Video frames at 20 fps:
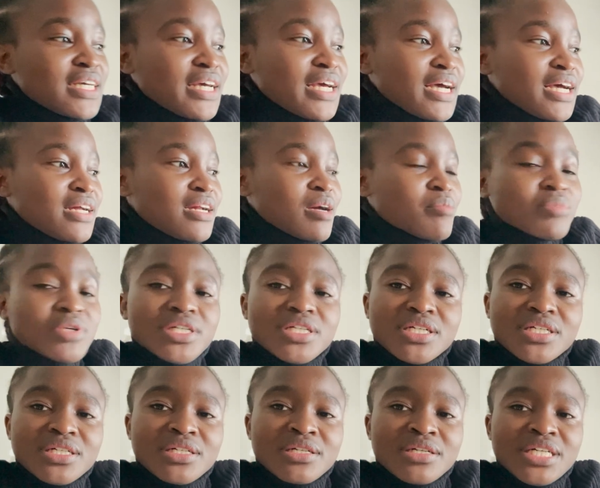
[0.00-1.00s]
and I'm
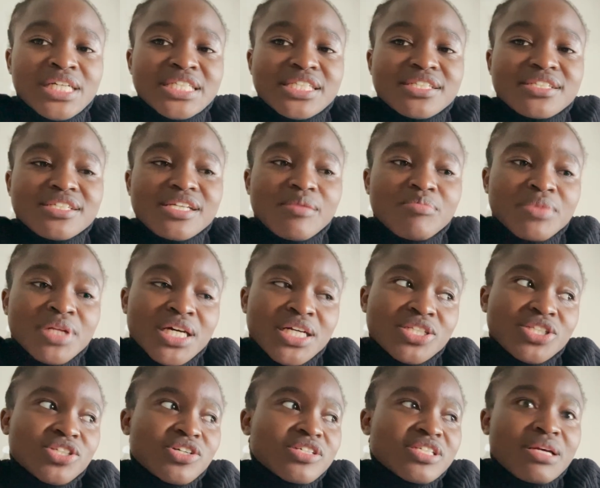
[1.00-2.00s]
gonna eat some
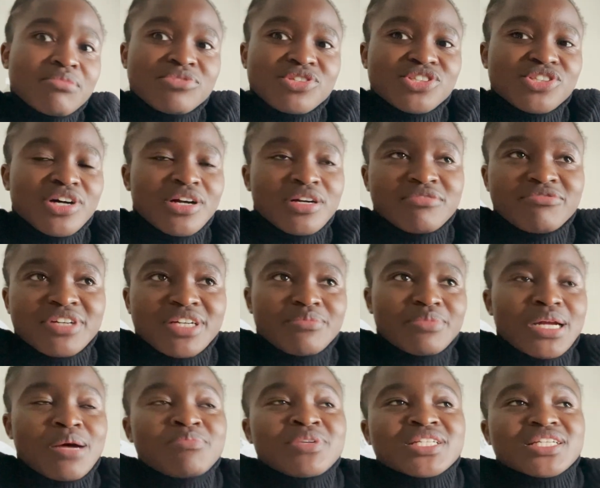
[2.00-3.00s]
lunch because I'm starving,
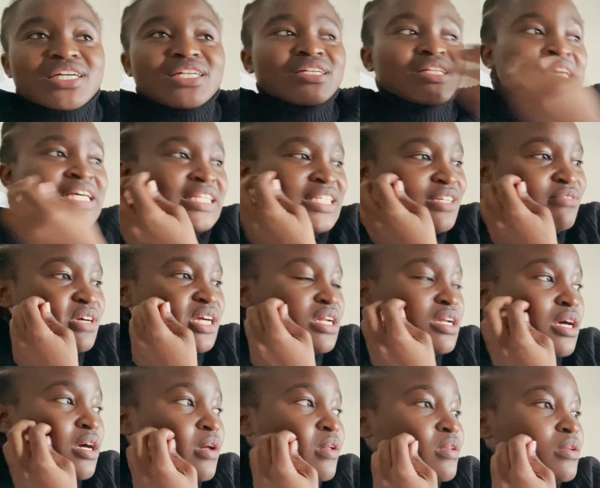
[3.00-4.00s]
but I'm just kind of lazy right
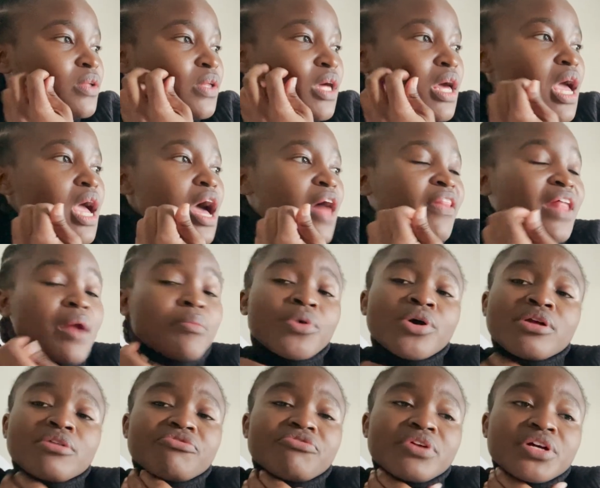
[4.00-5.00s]
now. And then I'm
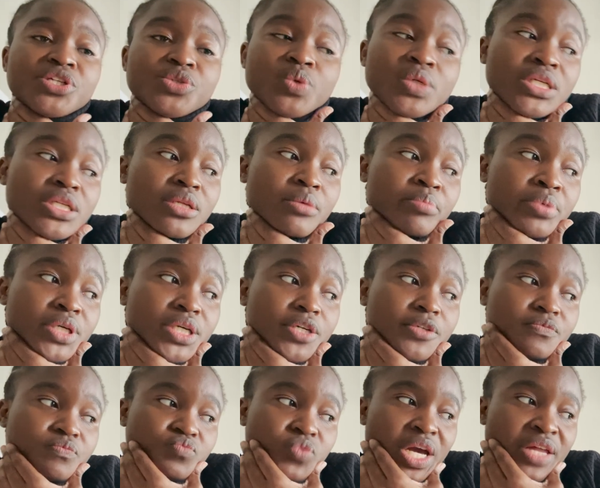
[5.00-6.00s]
gonna finish reading the book.
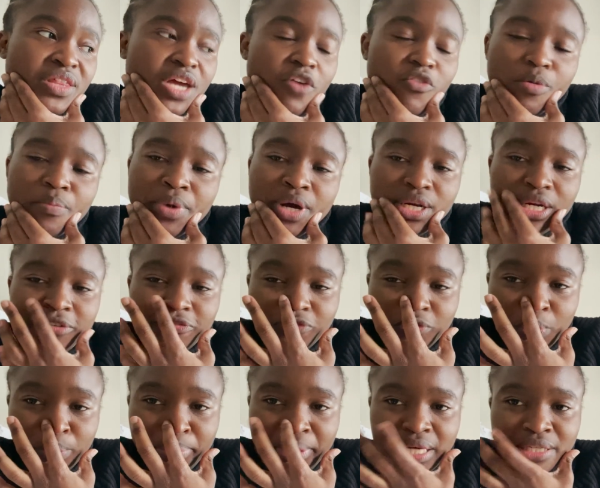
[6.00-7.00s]
I think I've about a
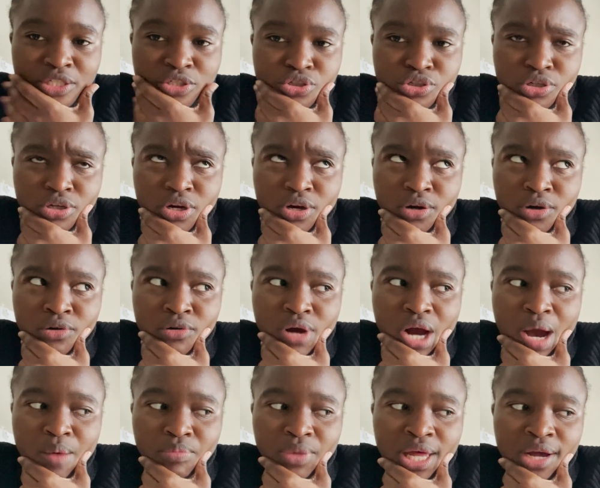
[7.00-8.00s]
few pages to go.
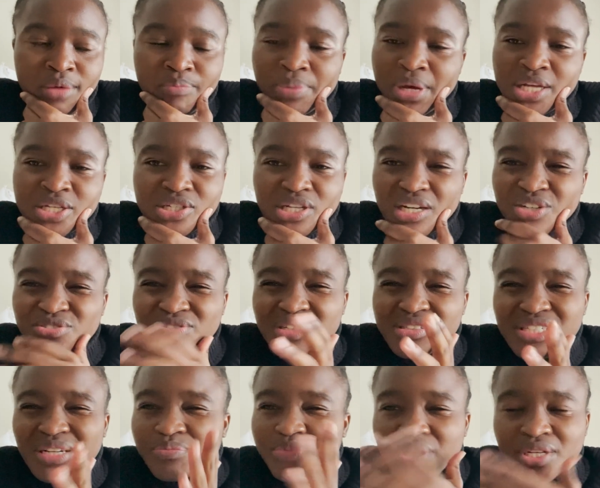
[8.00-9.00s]
I'm like on page 100 and
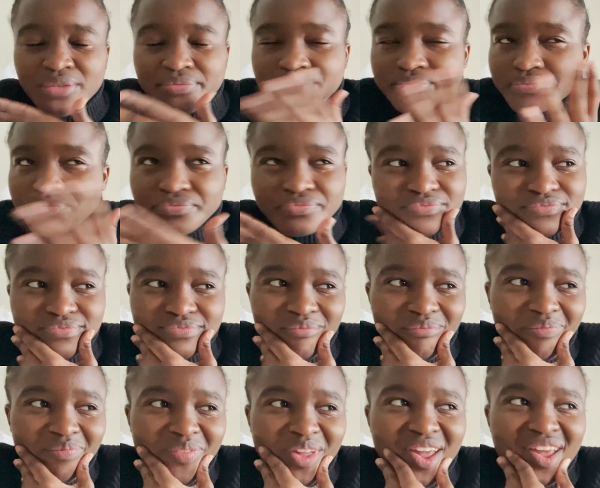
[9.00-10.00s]
something.
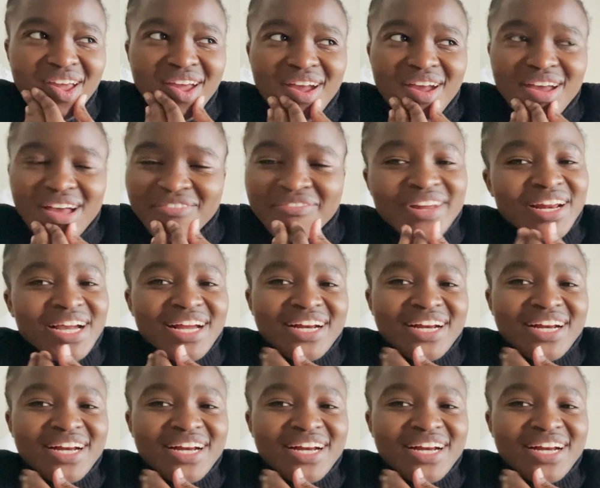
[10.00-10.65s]
I've got like